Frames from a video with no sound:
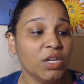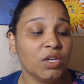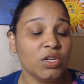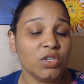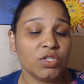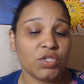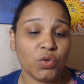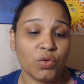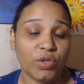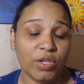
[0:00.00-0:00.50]

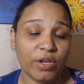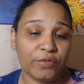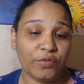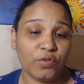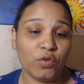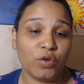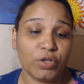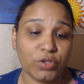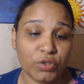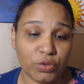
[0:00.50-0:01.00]
so
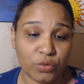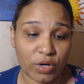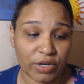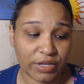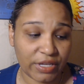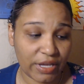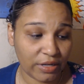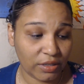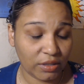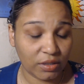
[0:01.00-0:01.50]
therefore you are
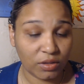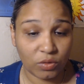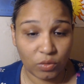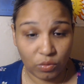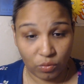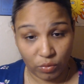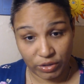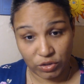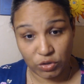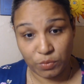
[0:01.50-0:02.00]
getting
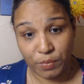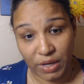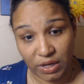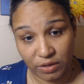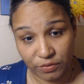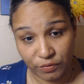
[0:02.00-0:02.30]
what you paid